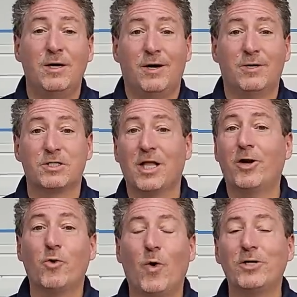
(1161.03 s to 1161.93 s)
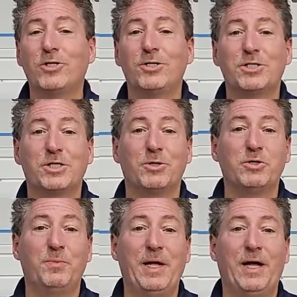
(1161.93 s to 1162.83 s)
There's a lot of questions still
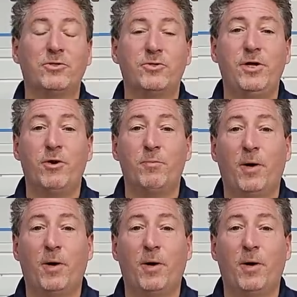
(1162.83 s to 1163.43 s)
to be answered here,